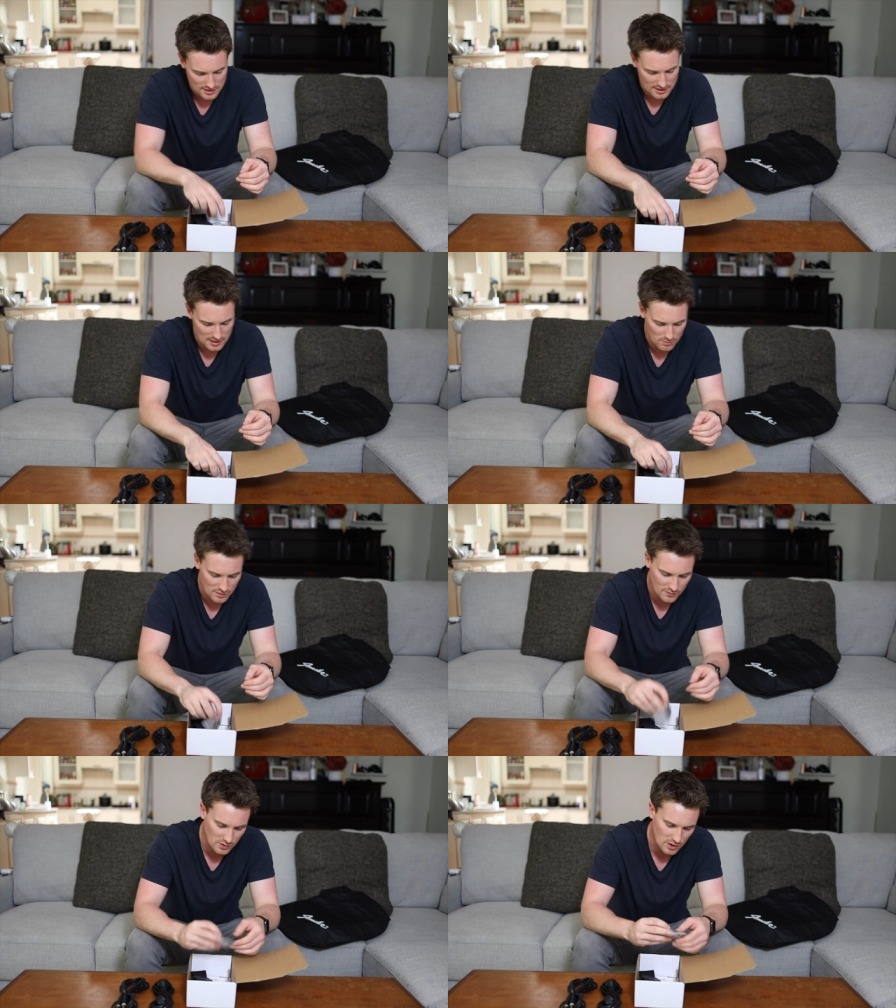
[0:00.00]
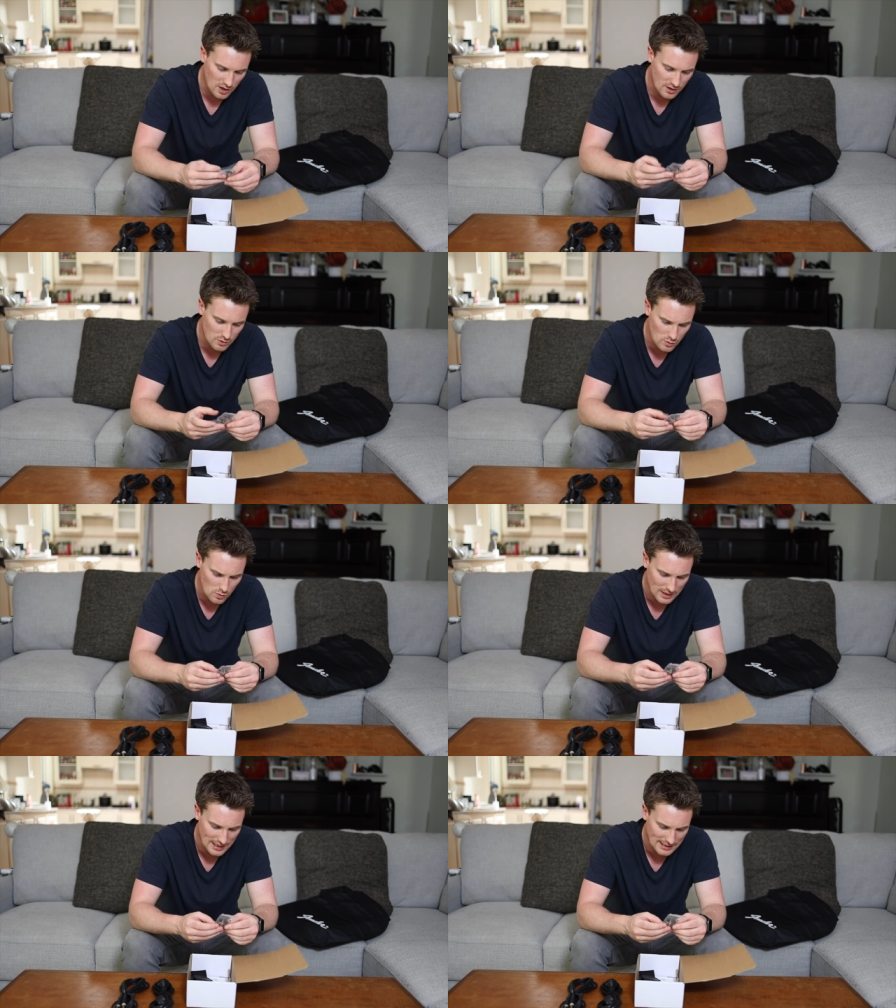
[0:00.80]
Then we've got,
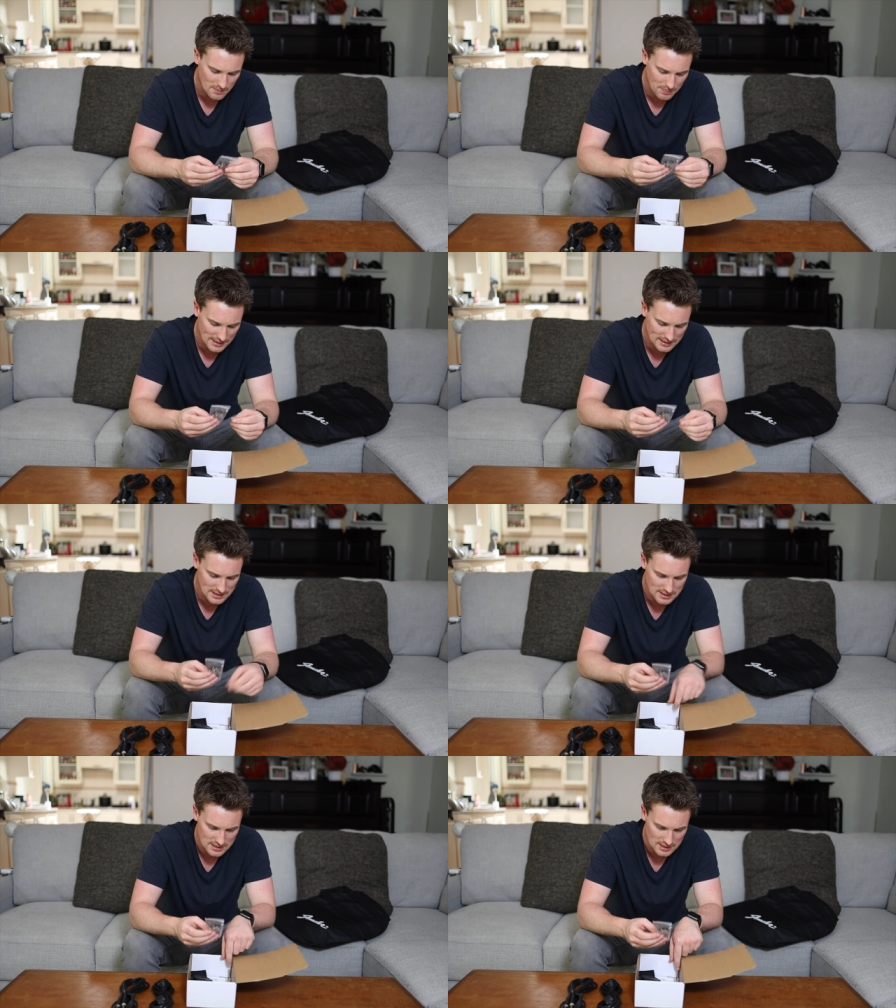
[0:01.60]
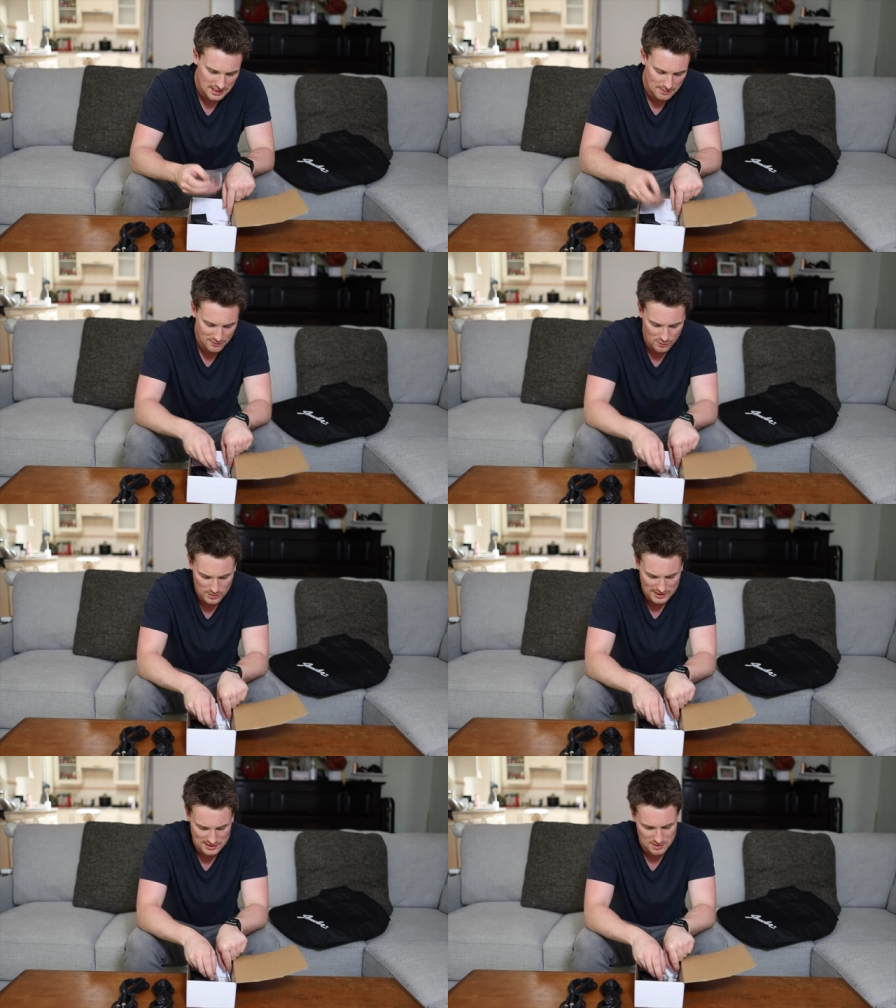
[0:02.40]
ooh, I like the pics. Before
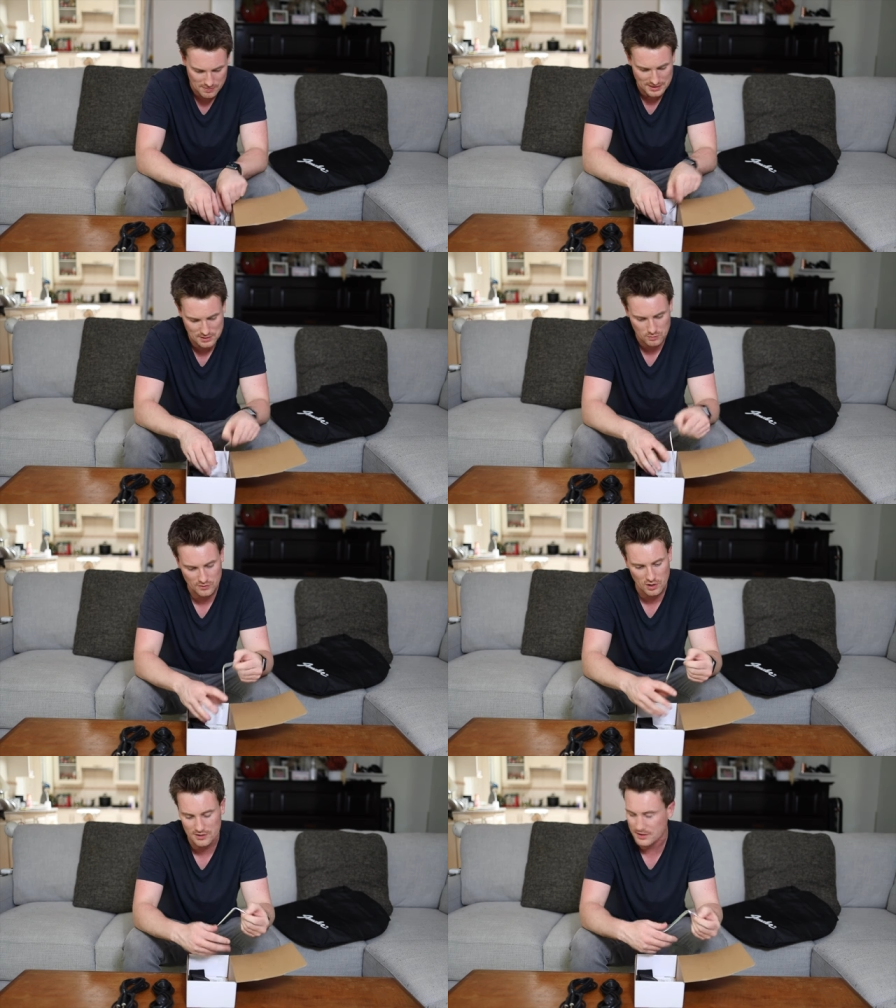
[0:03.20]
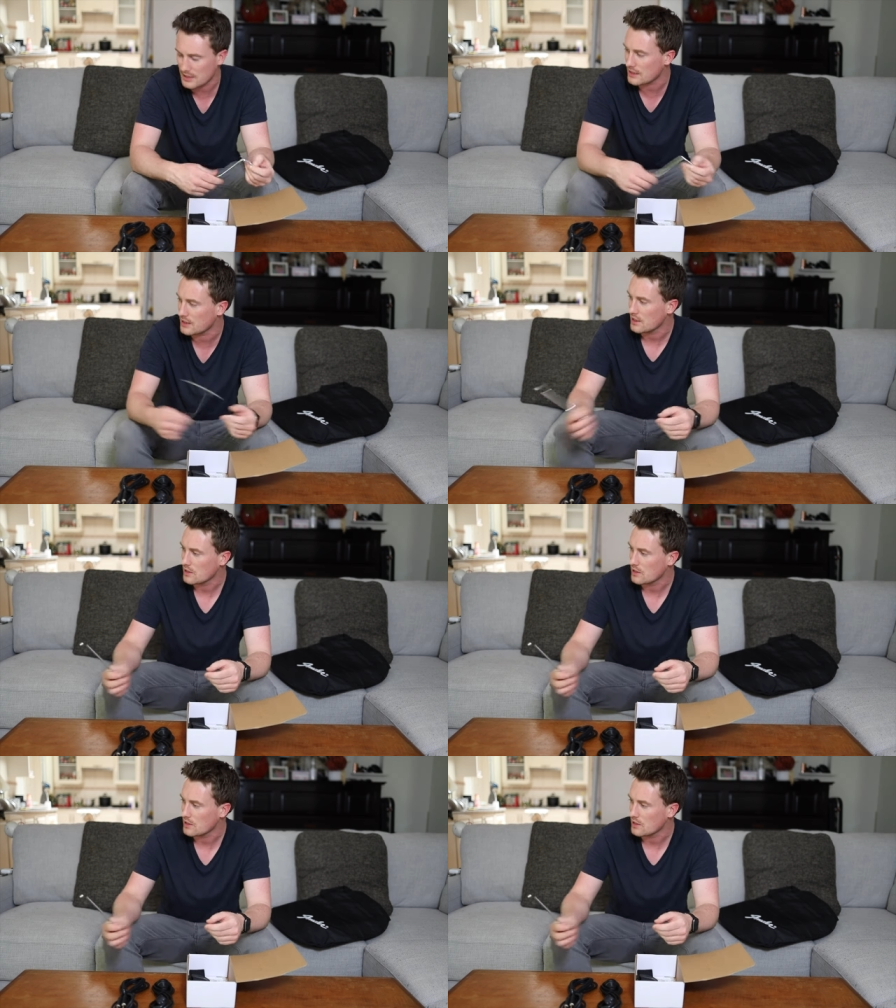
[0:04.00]
we get to the pics, we've got the